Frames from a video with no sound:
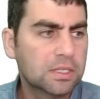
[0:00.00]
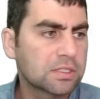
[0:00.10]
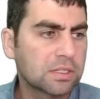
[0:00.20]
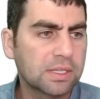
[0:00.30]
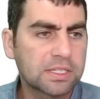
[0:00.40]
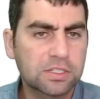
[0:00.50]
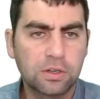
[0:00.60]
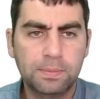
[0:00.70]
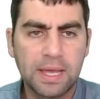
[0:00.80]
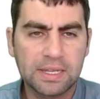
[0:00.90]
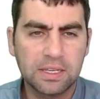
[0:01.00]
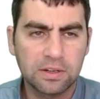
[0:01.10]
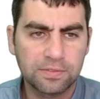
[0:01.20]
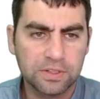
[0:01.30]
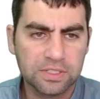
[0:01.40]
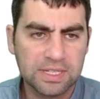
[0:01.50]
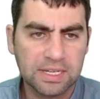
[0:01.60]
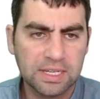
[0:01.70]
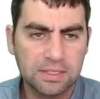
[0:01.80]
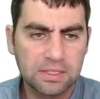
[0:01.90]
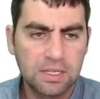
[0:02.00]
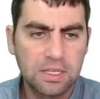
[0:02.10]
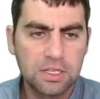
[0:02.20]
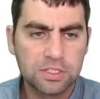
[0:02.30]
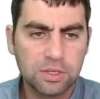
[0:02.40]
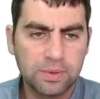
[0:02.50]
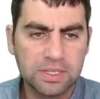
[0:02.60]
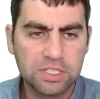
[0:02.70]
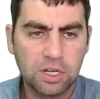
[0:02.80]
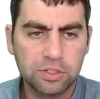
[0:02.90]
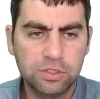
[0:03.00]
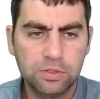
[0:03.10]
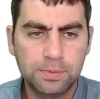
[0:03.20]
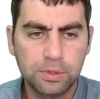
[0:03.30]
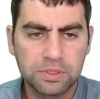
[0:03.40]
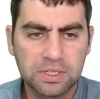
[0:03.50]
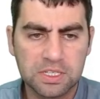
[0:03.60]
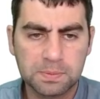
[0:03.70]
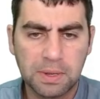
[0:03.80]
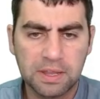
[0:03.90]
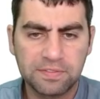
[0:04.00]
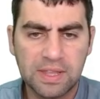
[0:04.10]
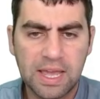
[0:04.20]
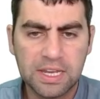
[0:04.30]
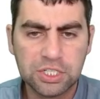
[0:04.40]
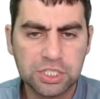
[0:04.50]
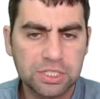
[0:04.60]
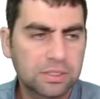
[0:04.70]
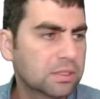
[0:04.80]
So let's go back here for a second. So install U-boot to the SPI flash.